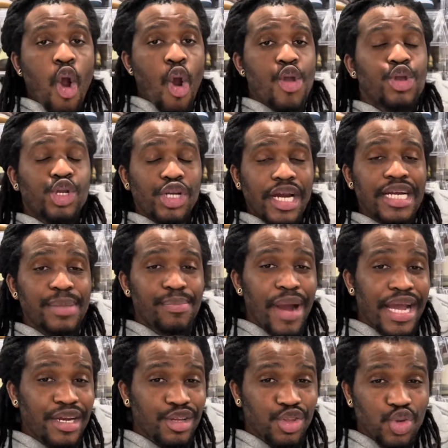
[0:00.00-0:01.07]
Are you trying to
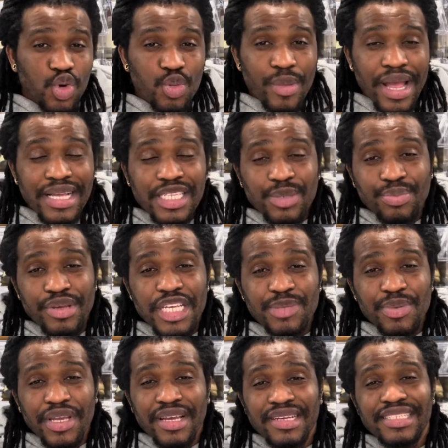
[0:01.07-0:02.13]
buy the Doom SBs
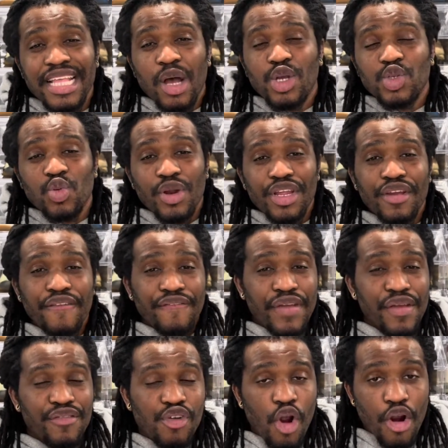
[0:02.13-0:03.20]
because that was one of your
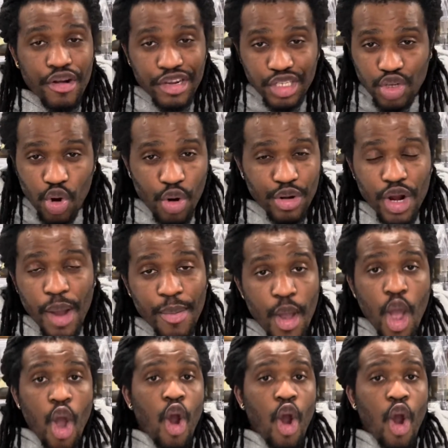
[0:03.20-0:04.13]
favorite artists growing up?